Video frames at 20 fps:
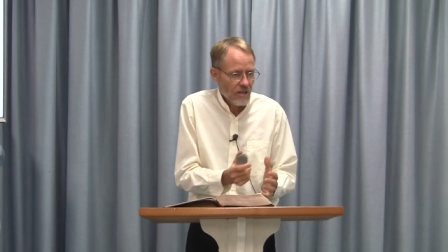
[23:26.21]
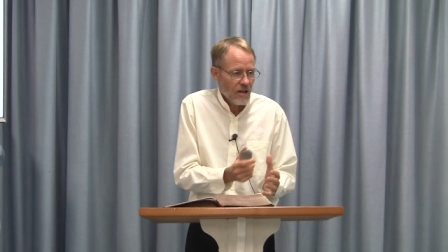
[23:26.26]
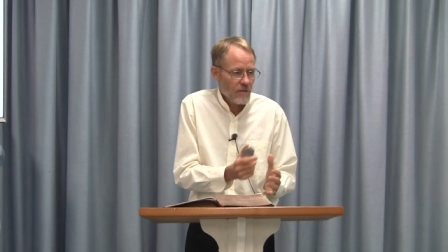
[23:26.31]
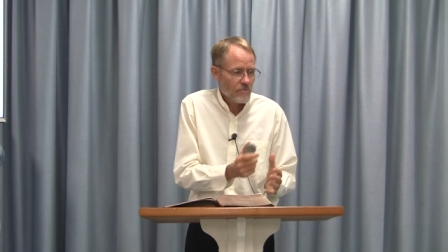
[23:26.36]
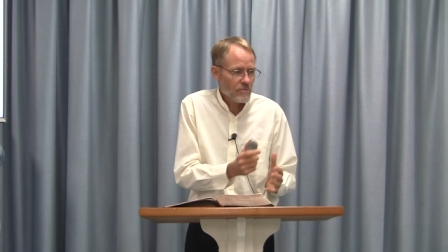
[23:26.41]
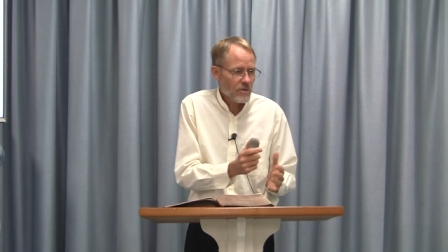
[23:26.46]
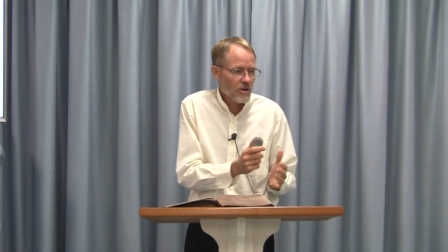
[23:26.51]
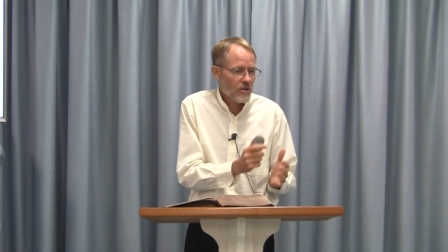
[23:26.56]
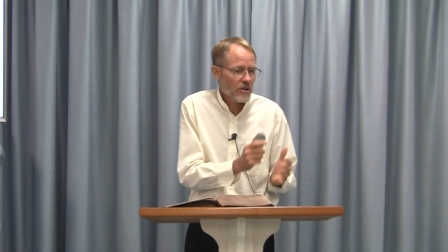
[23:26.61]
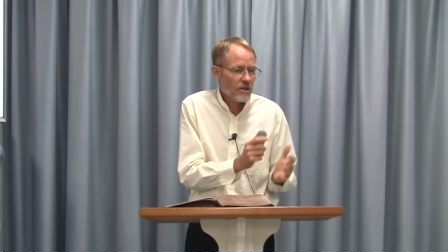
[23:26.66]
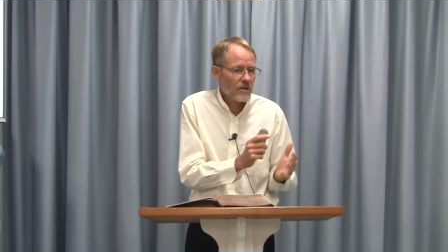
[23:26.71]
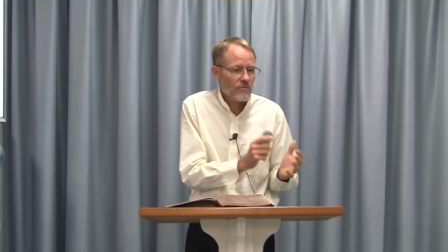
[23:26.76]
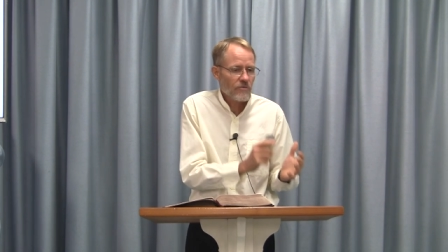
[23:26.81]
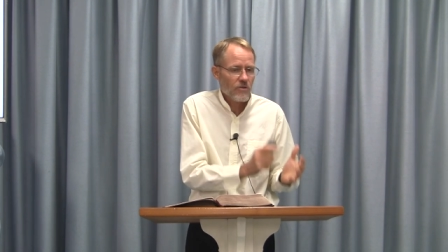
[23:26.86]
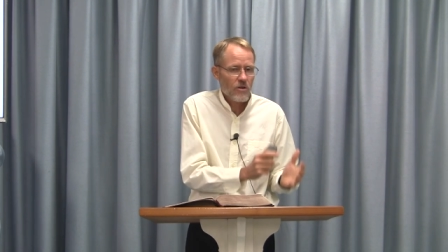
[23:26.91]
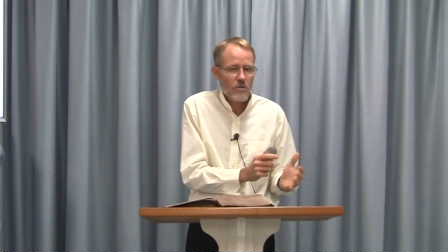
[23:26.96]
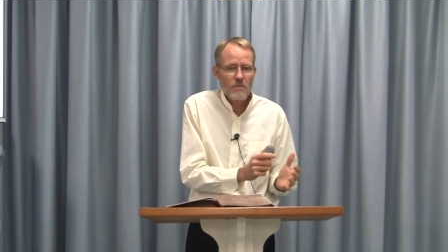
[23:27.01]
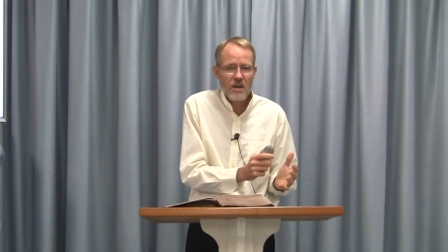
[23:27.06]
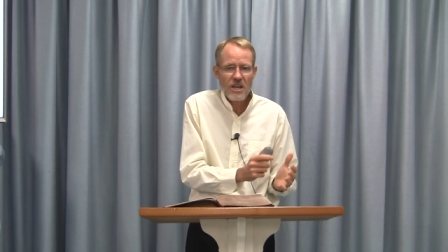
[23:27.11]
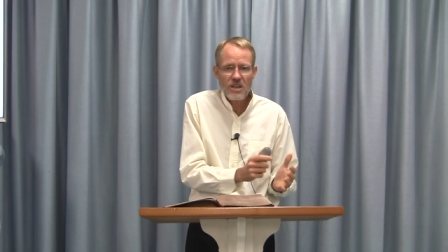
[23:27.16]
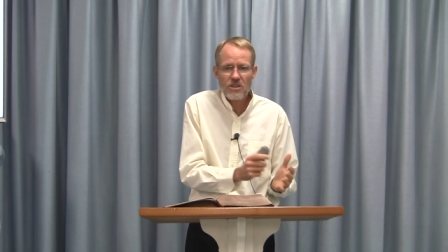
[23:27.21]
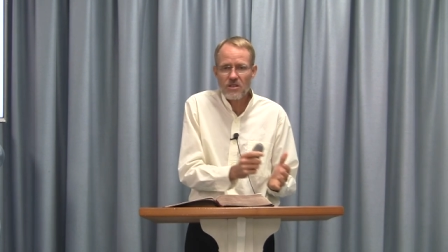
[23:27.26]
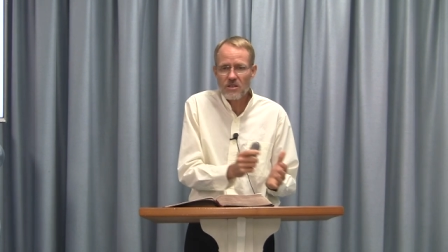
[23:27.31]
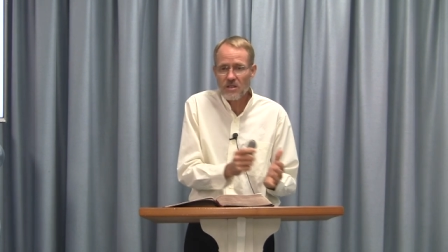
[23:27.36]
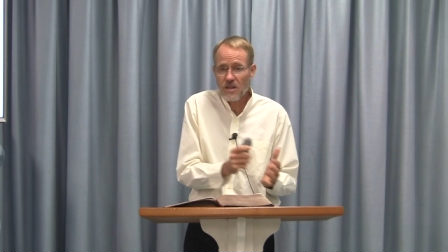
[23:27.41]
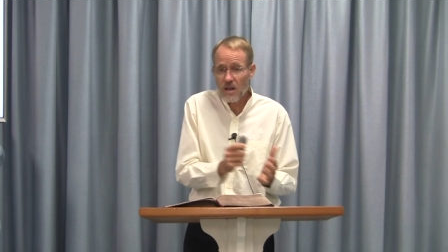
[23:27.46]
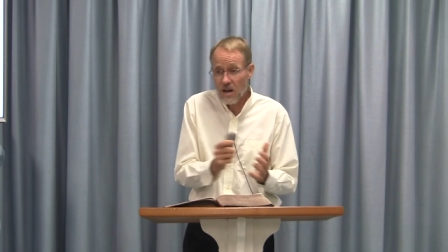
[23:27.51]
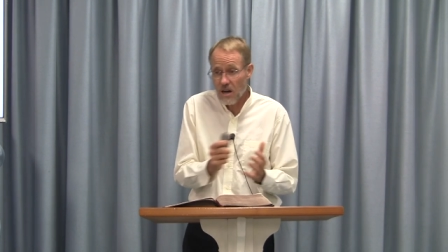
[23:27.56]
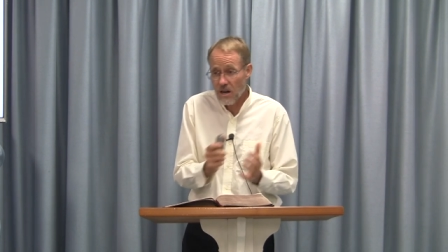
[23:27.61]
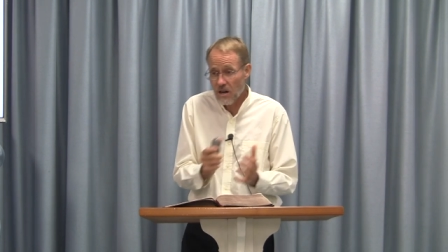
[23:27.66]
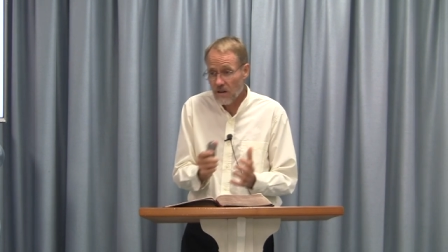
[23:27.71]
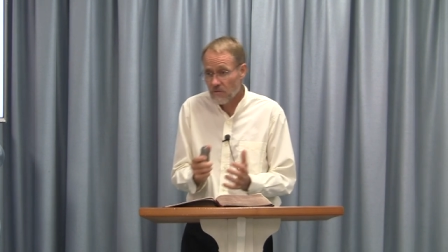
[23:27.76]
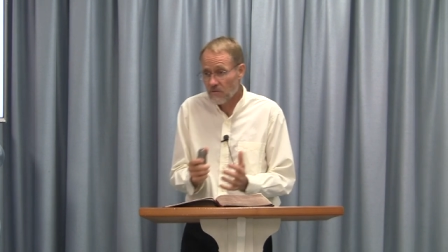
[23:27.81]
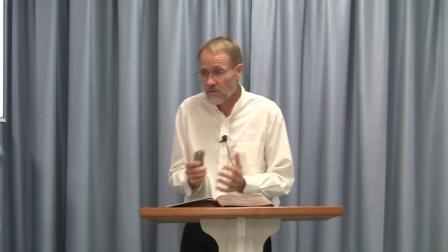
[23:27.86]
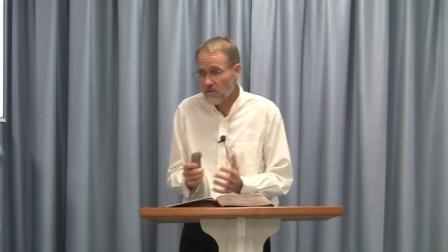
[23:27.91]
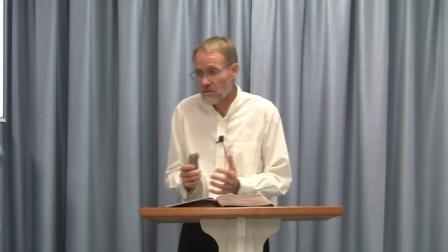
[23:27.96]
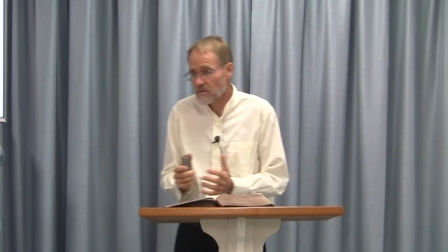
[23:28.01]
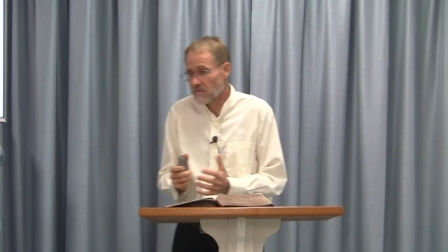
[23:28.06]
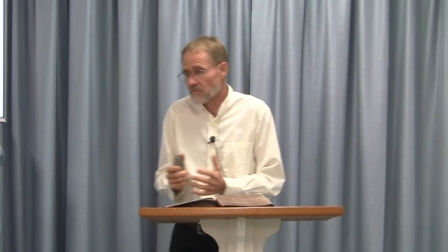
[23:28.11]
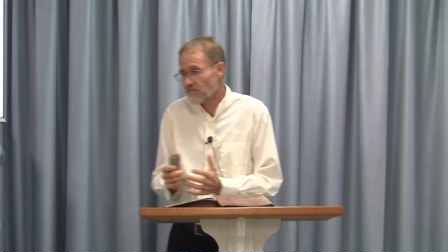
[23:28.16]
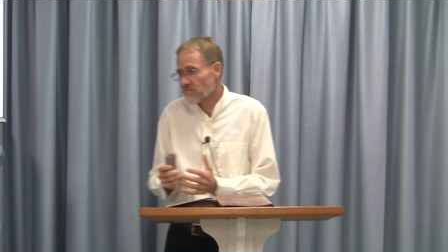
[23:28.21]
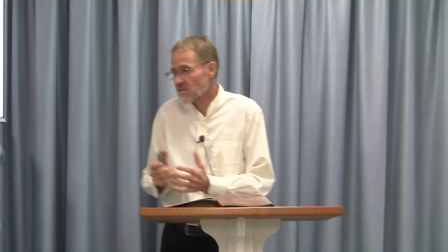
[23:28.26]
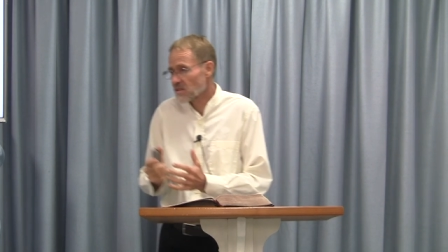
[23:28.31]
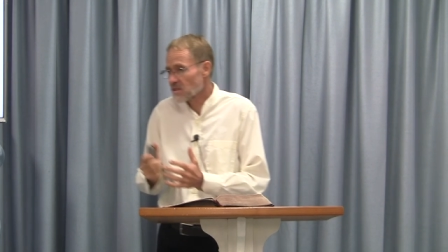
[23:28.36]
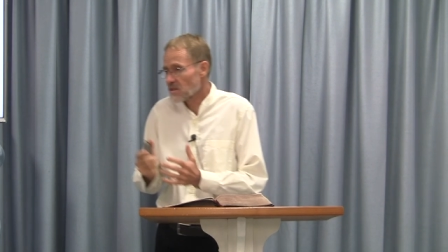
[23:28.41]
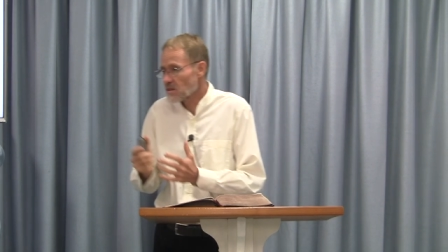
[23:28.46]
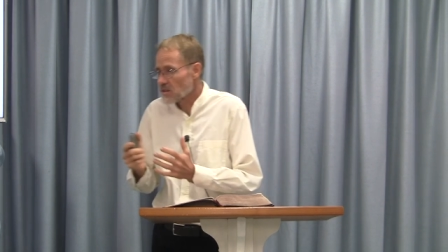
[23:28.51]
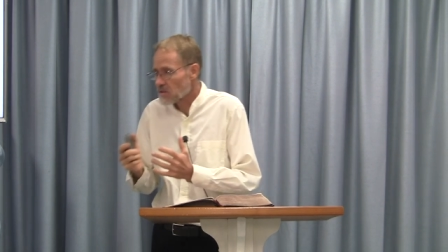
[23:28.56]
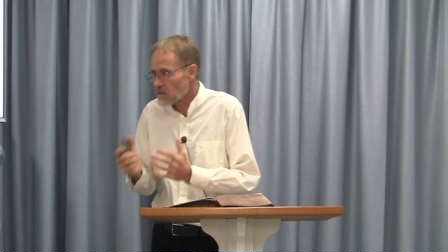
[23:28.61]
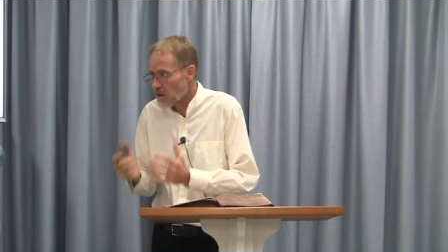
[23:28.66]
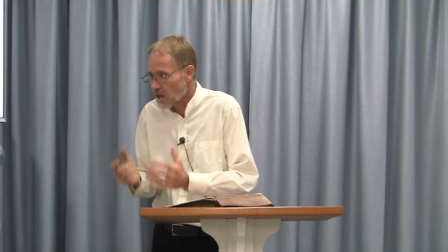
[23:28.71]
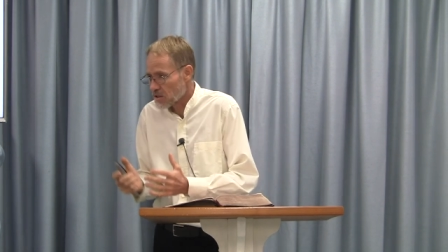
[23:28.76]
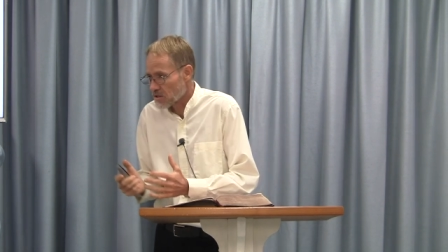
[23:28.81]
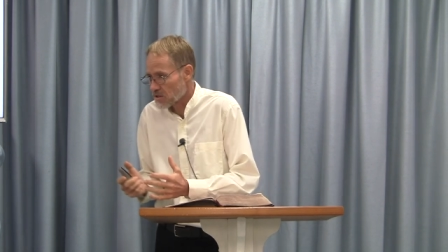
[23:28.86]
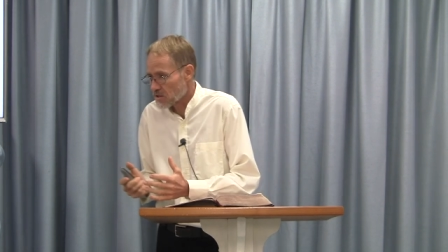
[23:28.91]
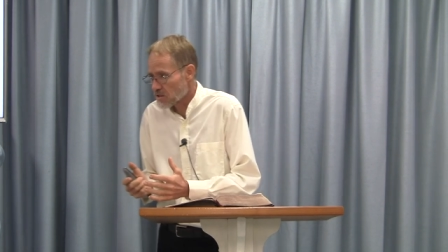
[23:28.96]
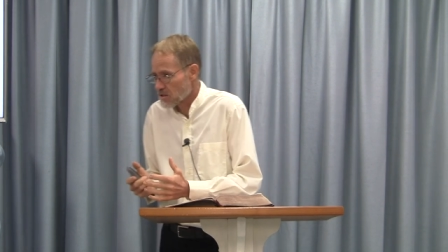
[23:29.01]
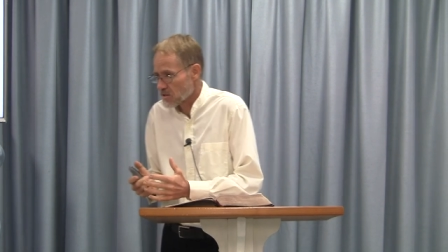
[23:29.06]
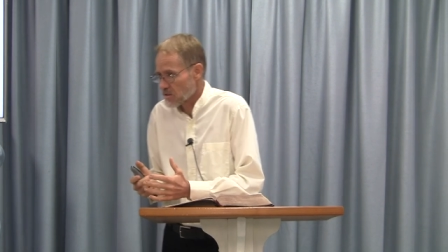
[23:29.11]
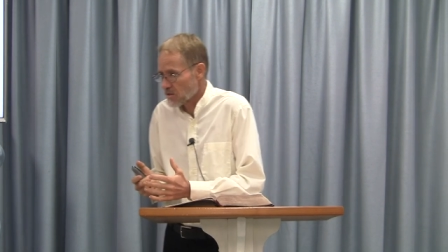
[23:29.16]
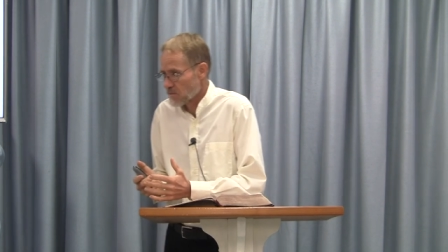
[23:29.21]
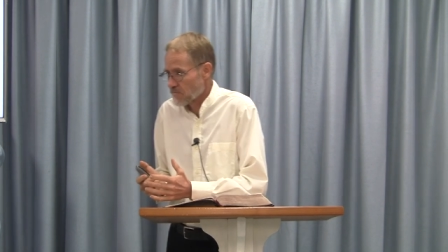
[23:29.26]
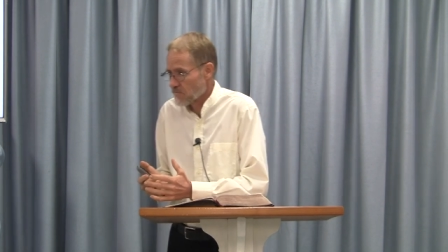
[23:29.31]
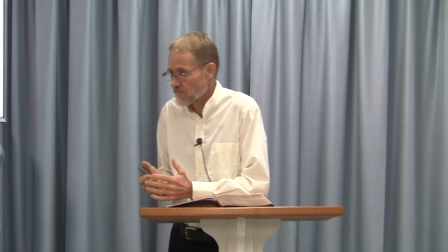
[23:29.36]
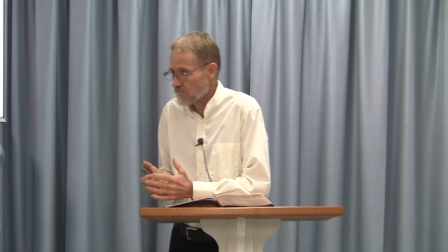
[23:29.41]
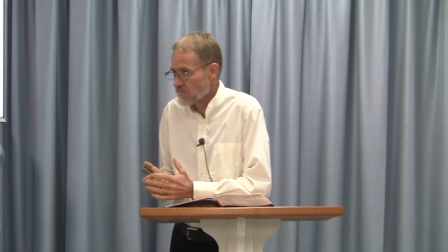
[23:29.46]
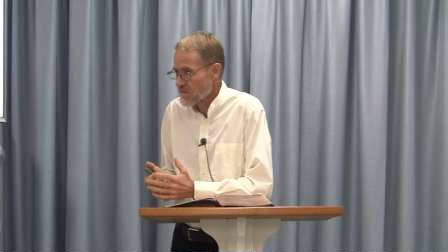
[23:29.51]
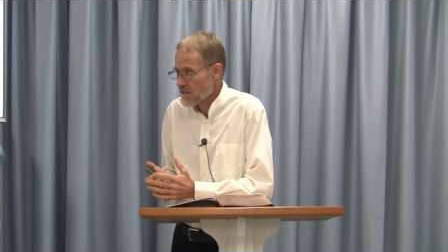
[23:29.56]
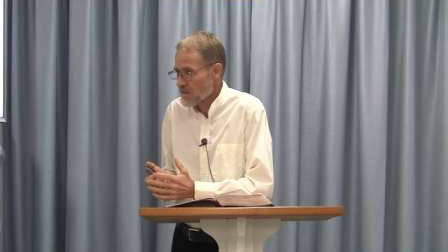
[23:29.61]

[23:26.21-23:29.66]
a period of formation of Catholicism.